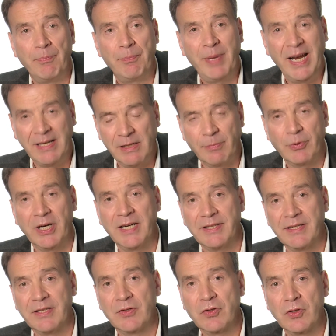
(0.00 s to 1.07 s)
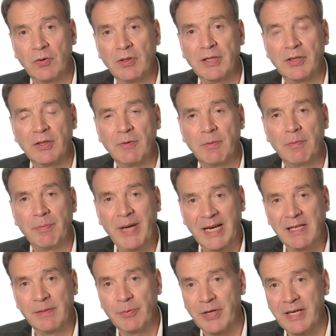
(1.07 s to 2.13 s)
panel prices, solar
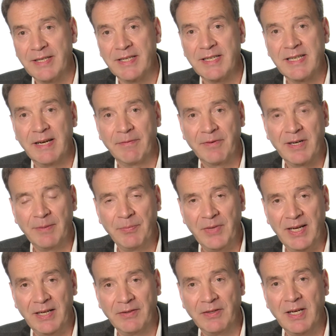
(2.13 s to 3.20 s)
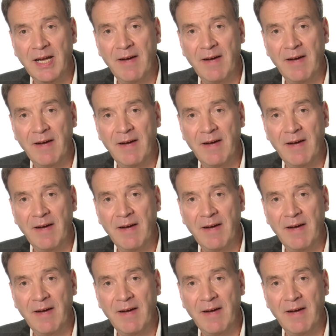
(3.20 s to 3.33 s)
panel prices, have come down